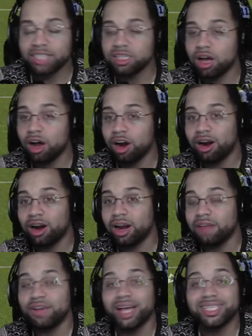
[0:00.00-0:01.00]
if you guys
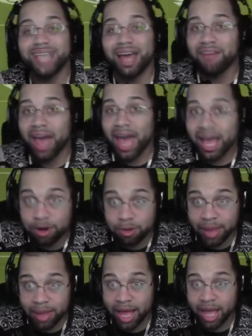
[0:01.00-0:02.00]
have
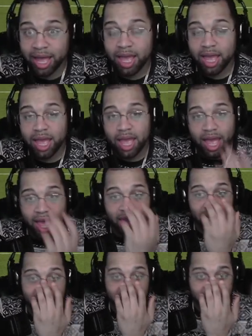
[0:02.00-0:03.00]
acrobat
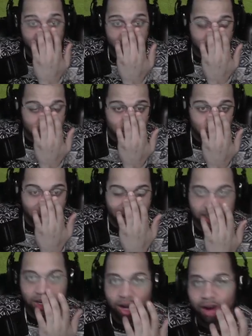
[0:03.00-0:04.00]
and
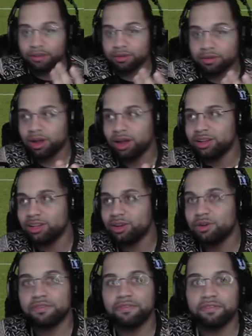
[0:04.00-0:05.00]
you guys are a
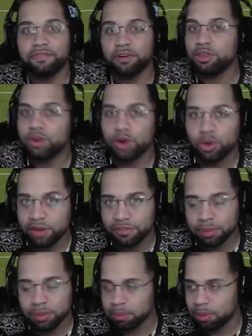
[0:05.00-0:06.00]
little further
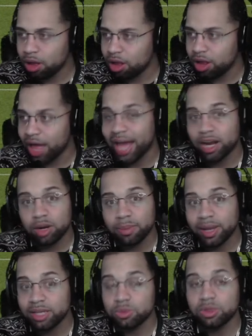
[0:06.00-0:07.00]
away from the ball,
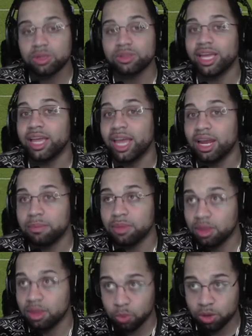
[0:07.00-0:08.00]
acrobat is one
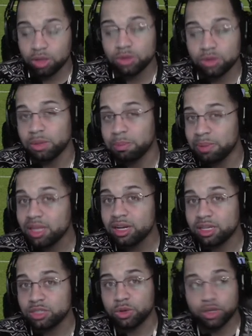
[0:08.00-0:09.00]
of those
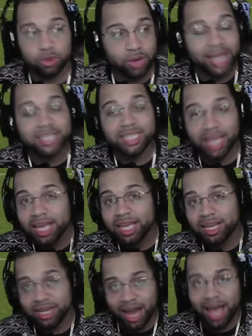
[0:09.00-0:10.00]
abilities where you guys
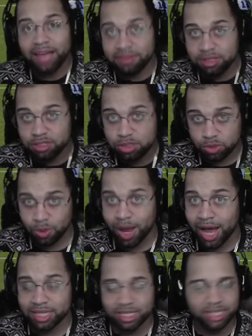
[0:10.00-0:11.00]
can get diving
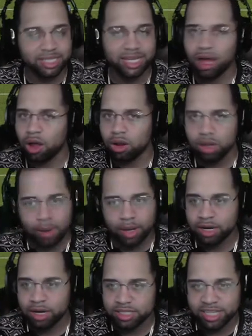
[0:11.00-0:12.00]
swats. It's not all
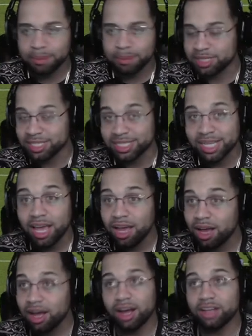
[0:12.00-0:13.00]
about interceptions.
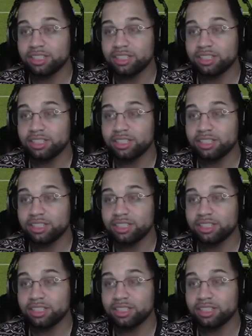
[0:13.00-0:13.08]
